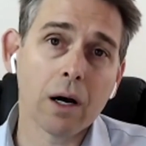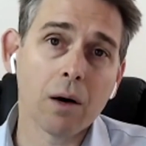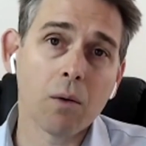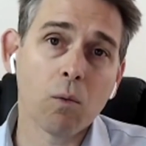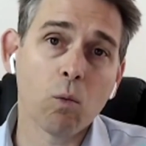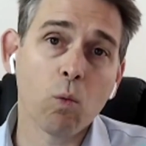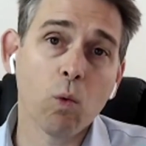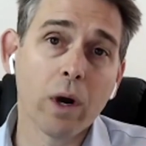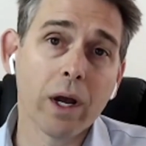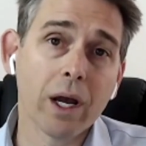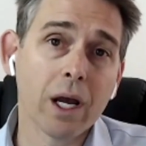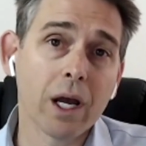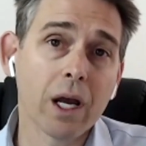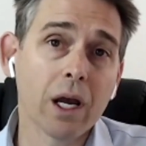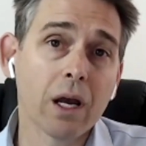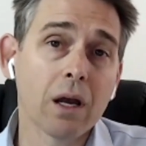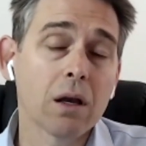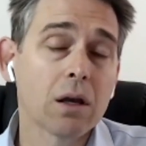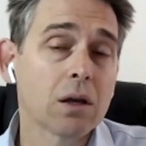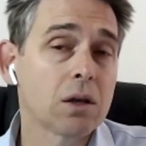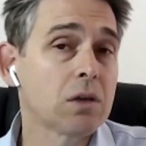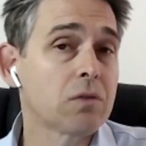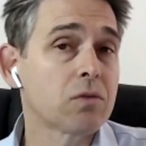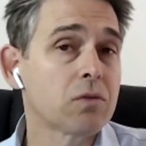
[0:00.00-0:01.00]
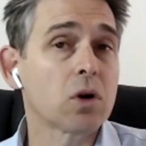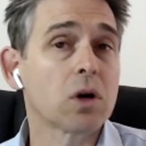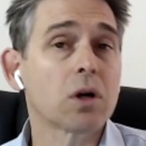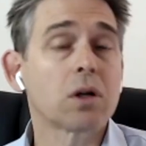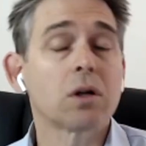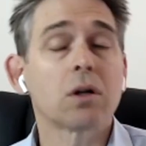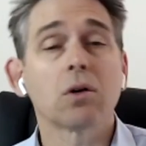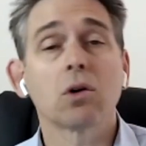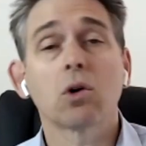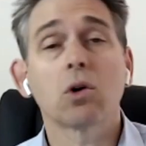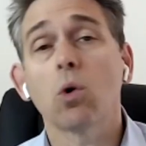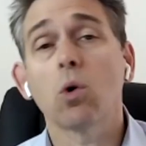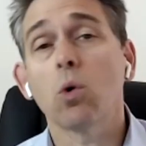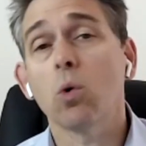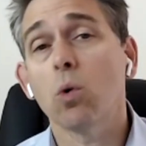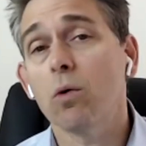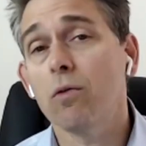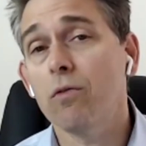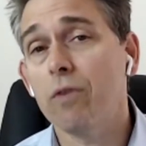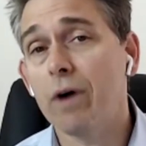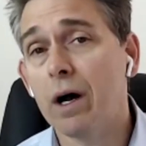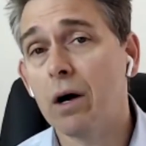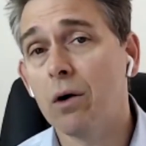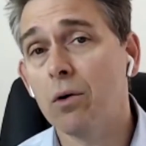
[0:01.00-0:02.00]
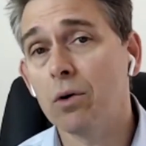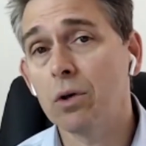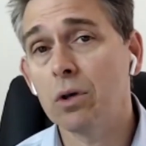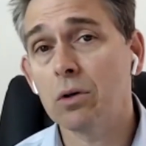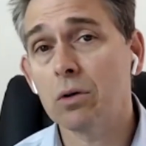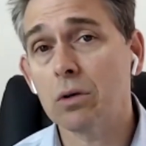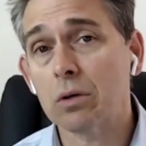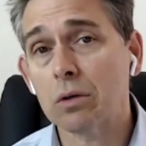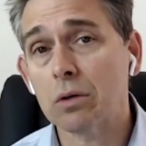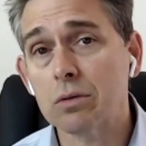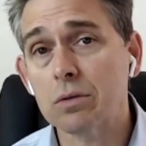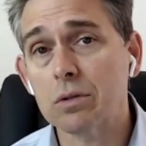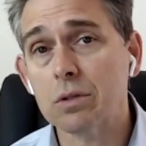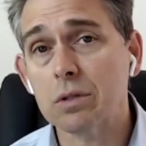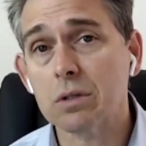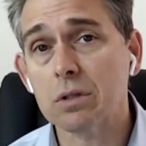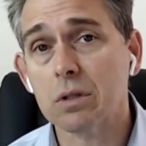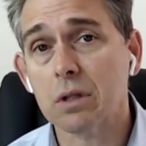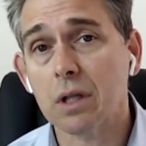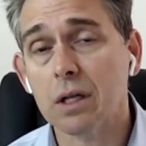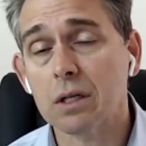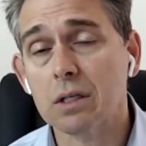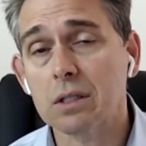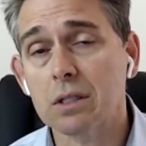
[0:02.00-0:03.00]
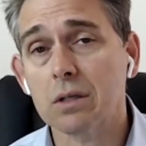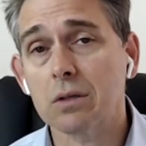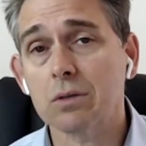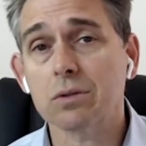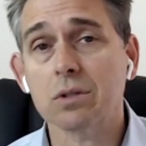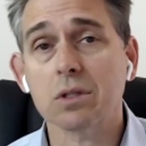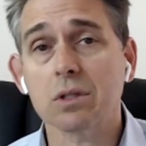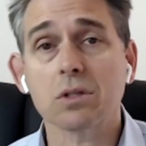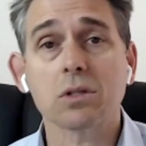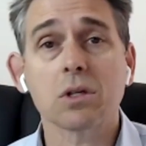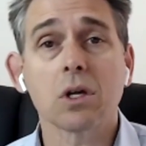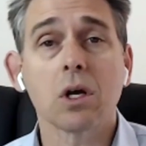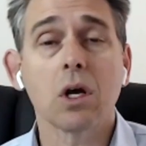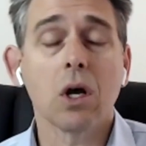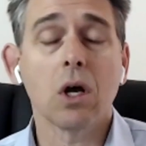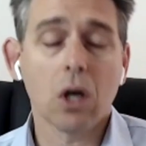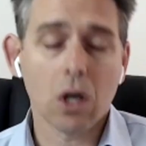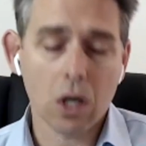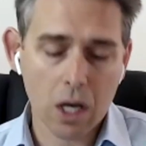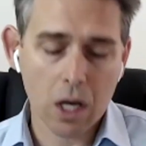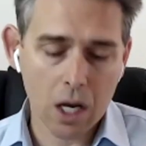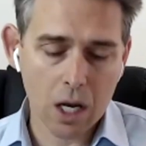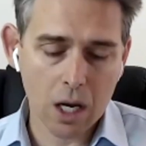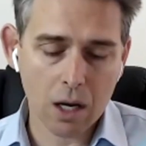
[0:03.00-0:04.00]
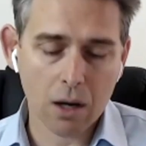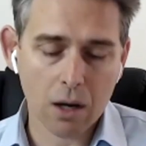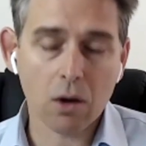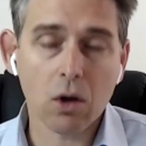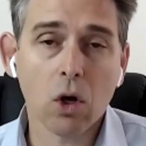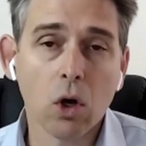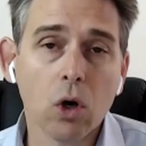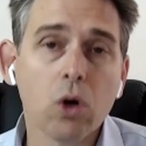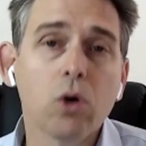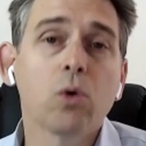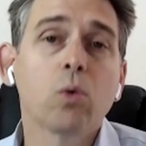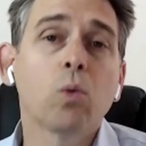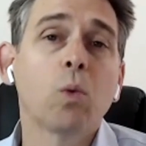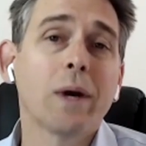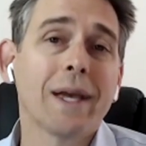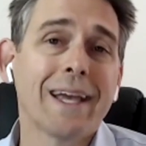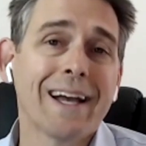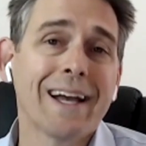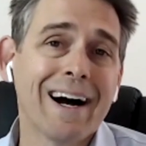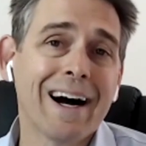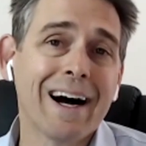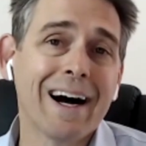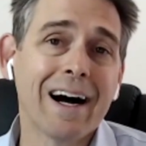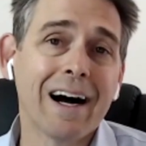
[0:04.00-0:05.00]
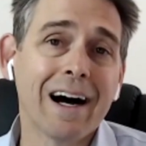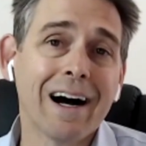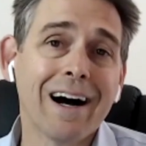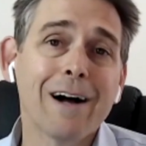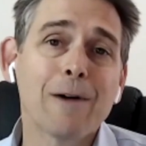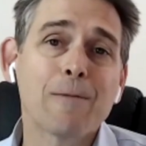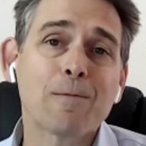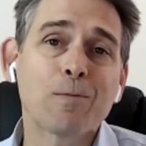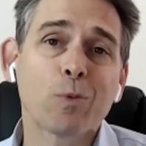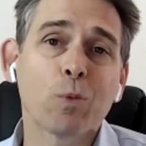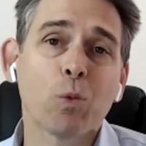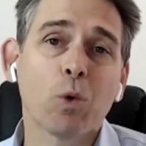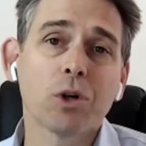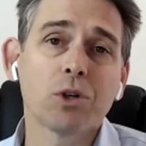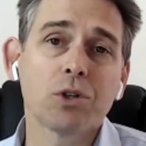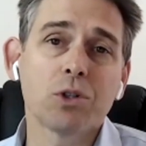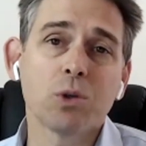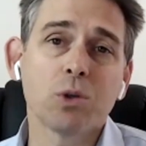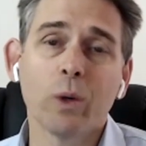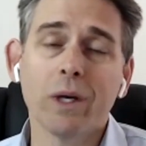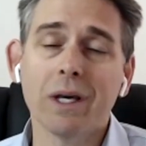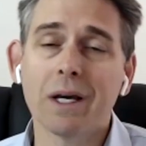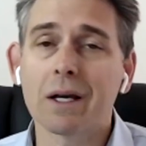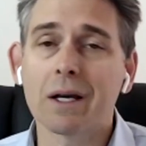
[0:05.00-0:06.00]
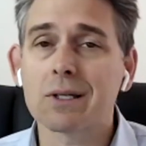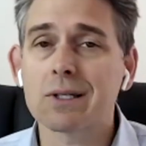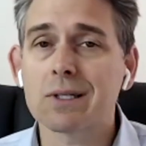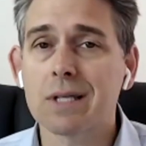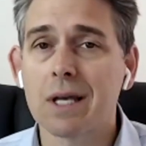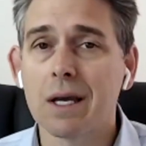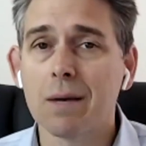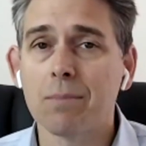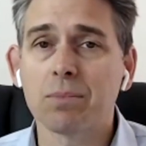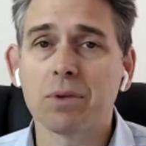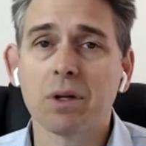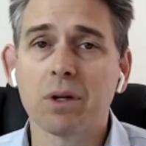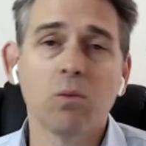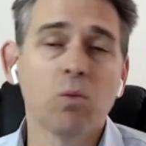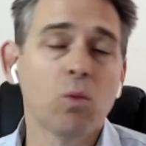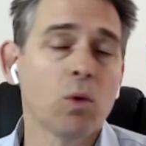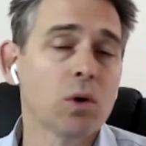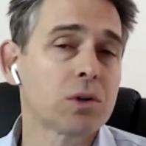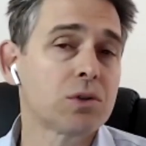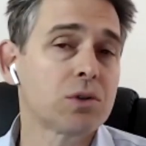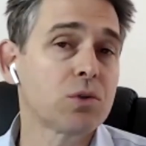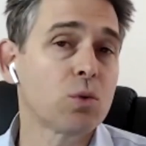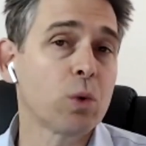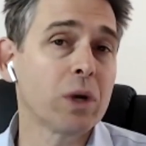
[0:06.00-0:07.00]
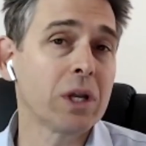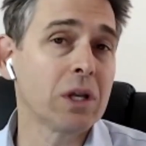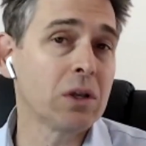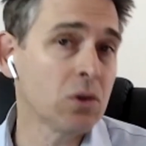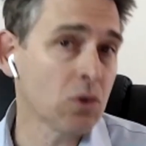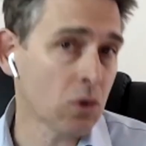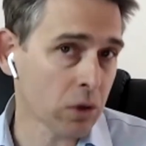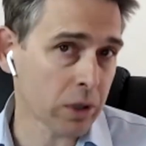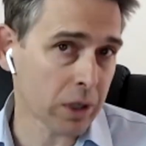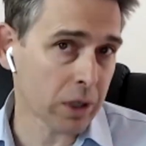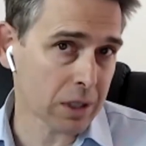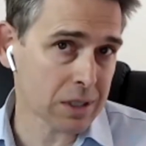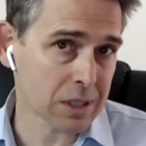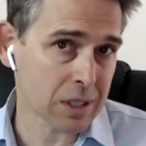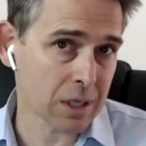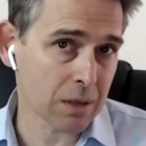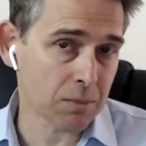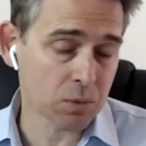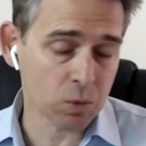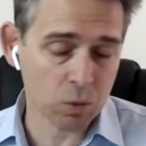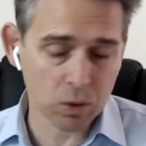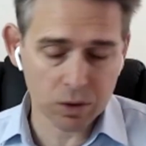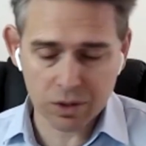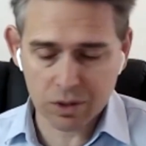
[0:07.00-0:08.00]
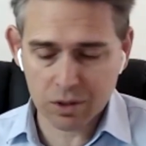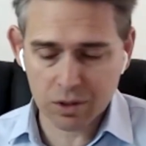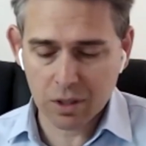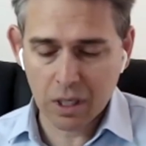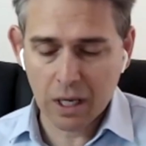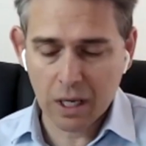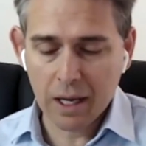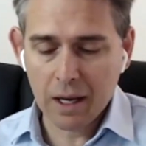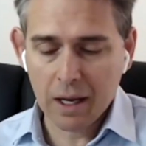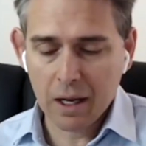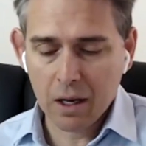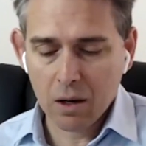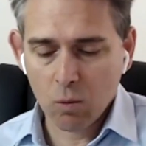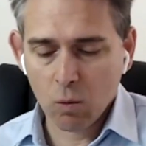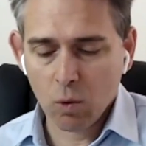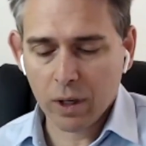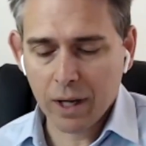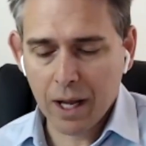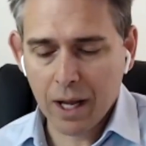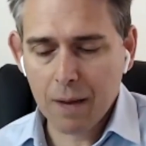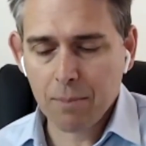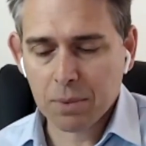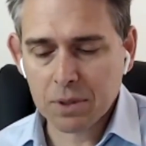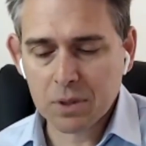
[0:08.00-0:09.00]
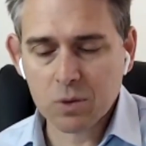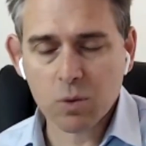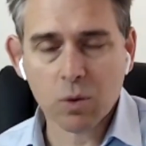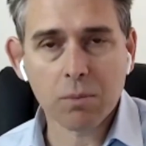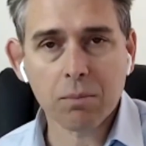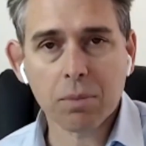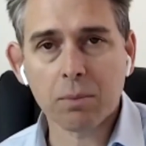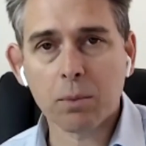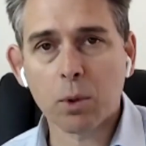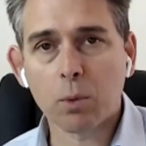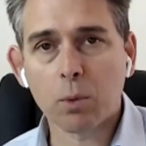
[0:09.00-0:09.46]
where you've got core values that tells us who we are, what do we accept and what do we not accept, what happens when people